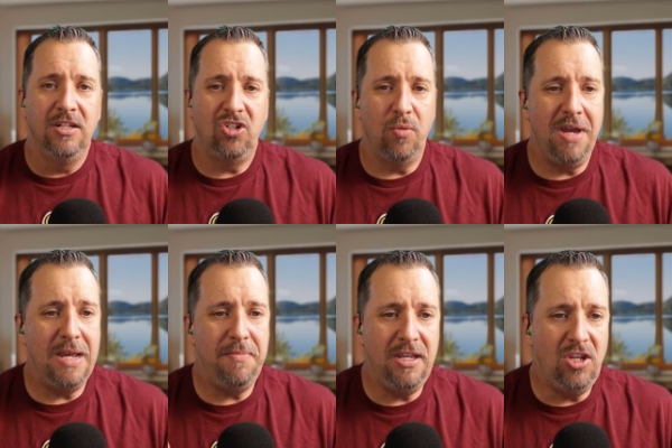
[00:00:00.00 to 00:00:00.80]
So
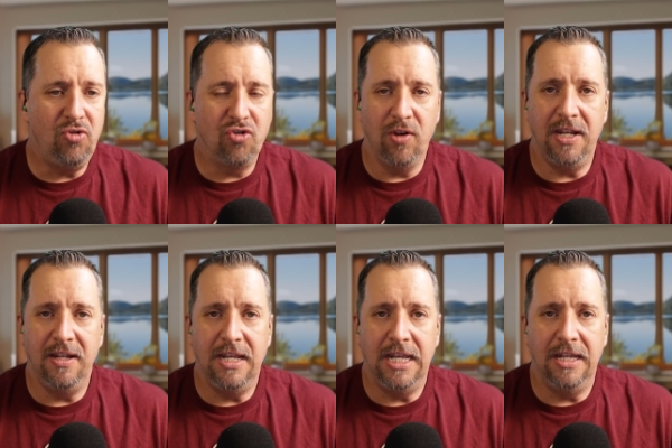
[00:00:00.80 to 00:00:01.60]
maybe you
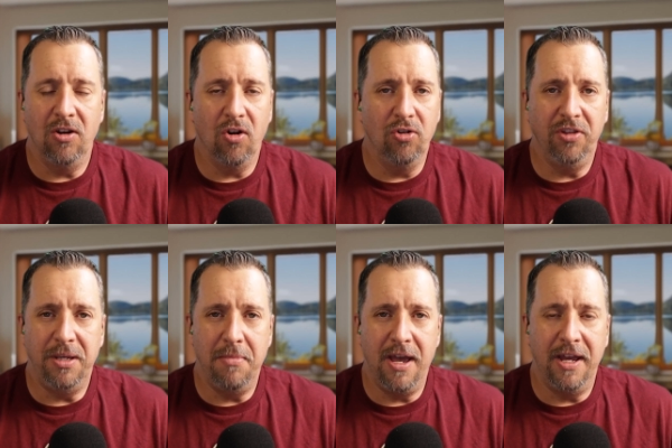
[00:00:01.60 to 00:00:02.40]
treated in
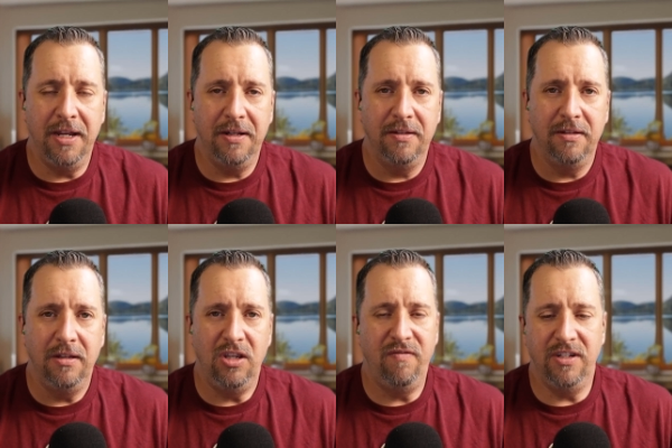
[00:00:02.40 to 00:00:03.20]
early May,
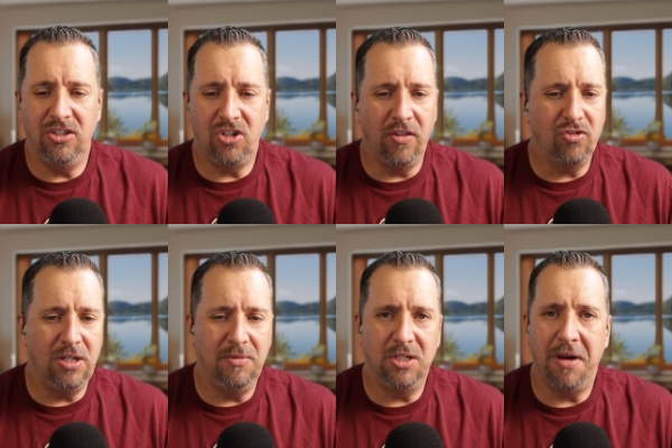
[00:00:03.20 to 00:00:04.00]
you finished all the
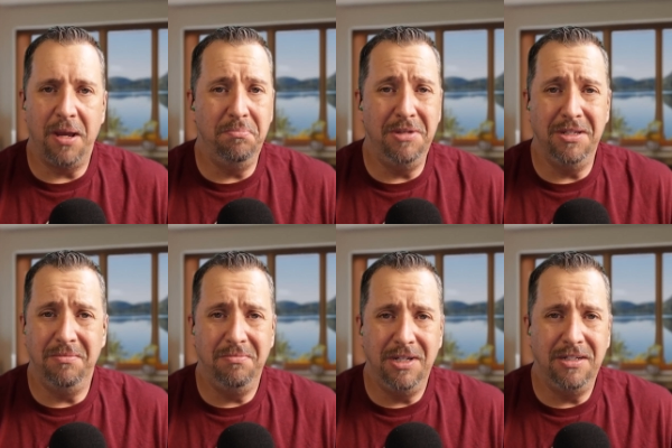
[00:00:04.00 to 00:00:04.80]
treatments by
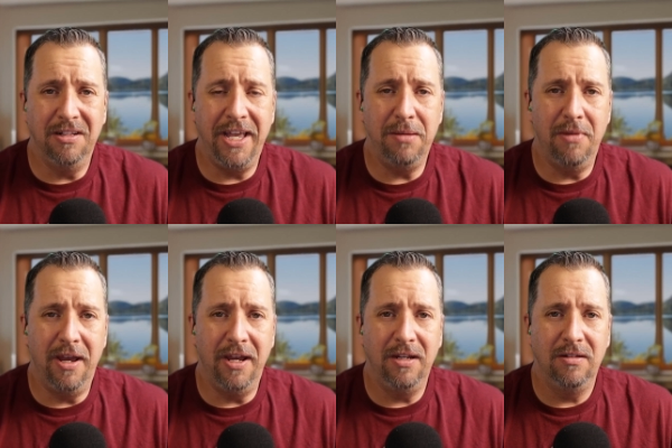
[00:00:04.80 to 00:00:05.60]
mid mid to late
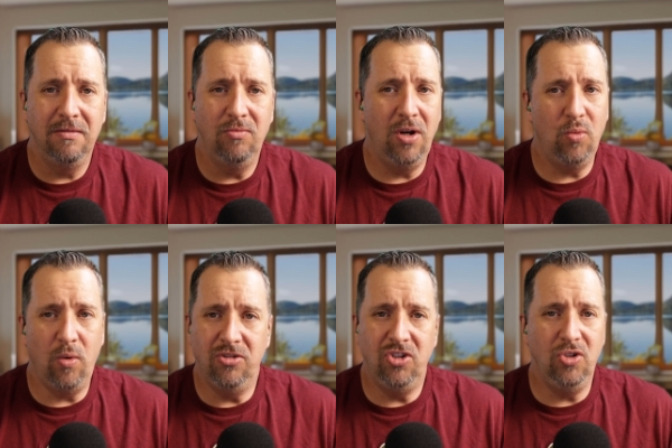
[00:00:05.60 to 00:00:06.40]
May. Well,
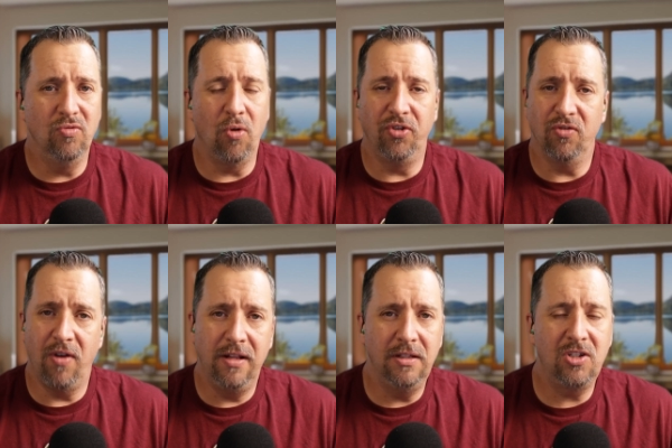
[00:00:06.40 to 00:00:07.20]
one June rolls
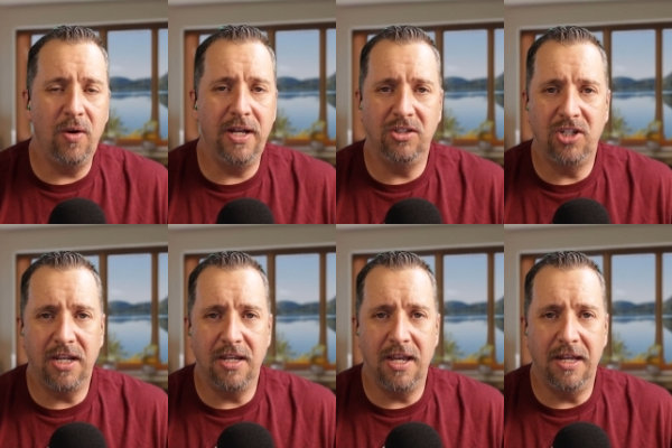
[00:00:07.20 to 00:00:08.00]
around, let's go ahead and
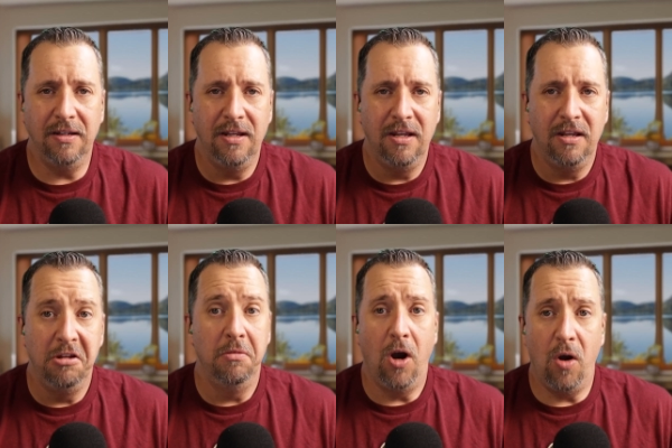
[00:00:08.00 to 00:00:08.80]
check again.
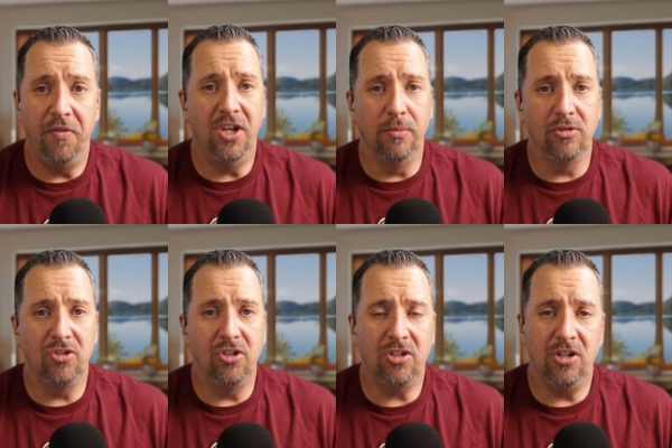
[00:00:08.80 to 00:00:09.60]
Oh, the
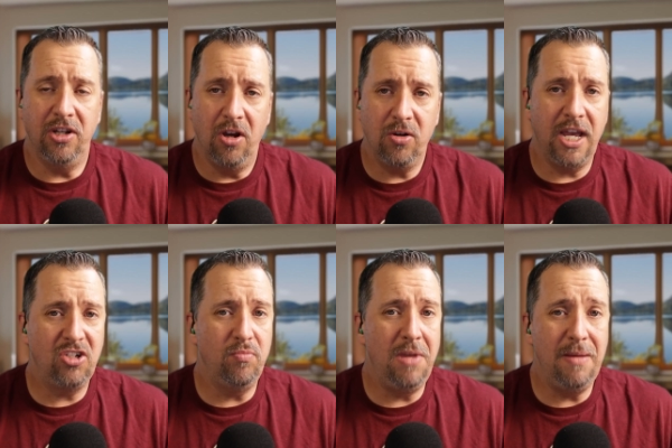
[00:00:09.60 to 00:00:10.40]
numbers look good. Okay,
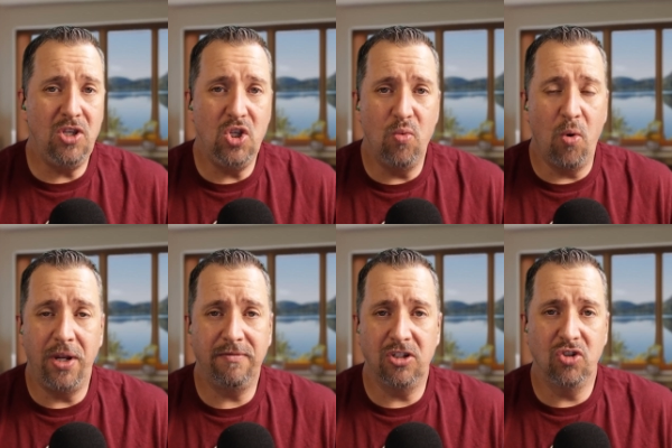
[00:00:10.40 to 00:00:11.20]
so maybe you
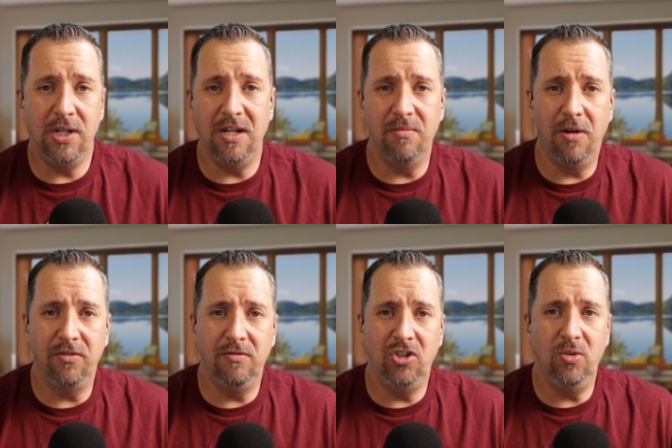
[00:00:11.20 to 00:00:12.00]
won't have to treat in the
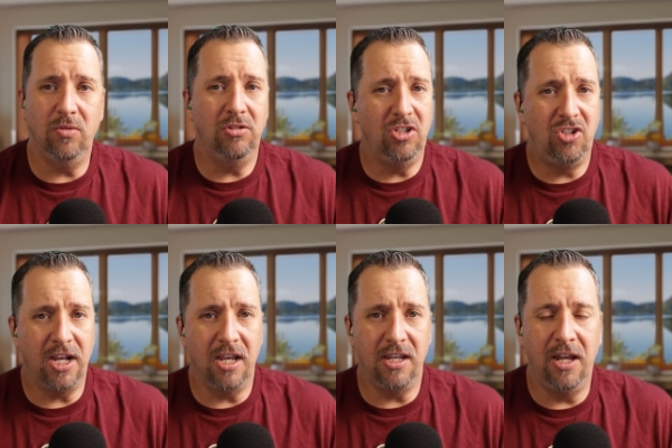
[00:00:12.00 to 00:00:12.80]
month of June. So you
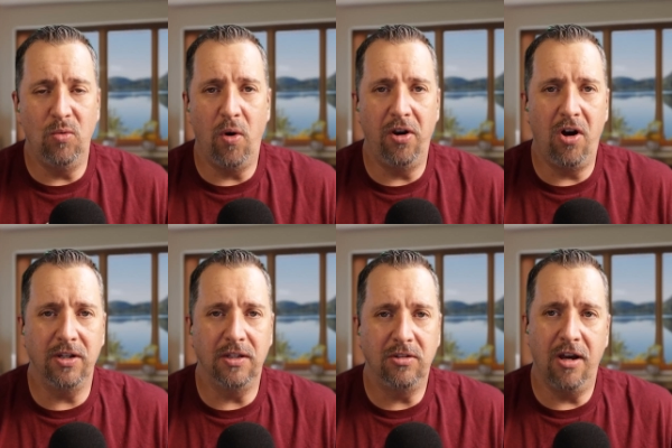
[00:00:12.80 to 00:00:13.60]
check again 1
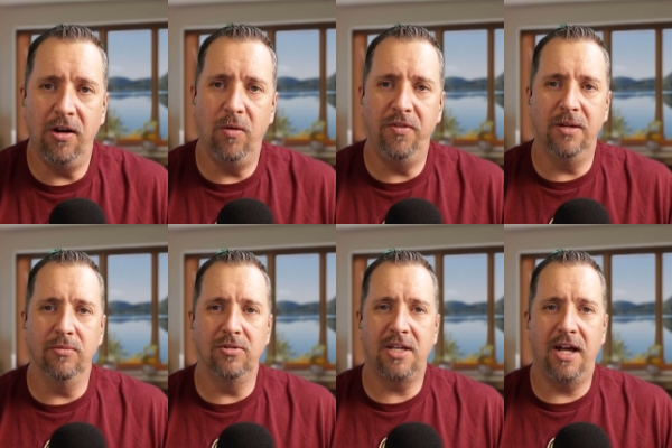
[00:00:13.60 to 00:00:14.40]
August. Uh oh, the
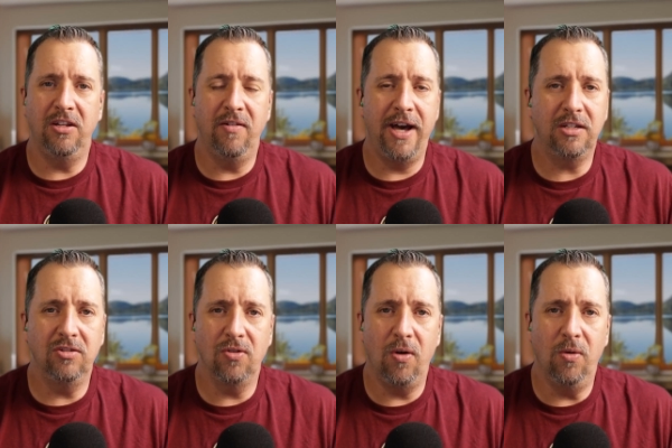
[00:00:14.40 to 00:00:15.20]
numbers got a little out of
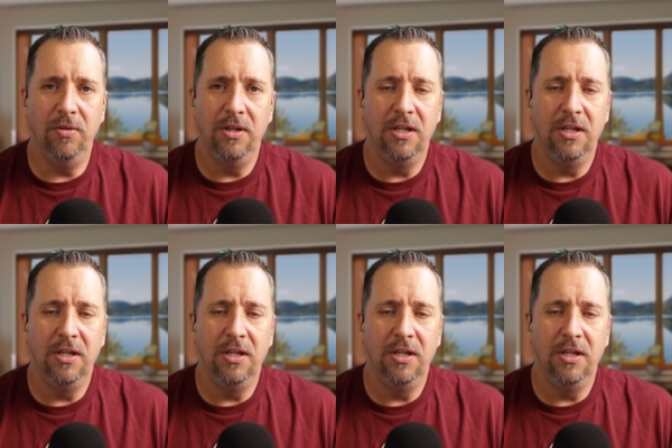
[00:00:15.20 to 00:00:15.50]
control.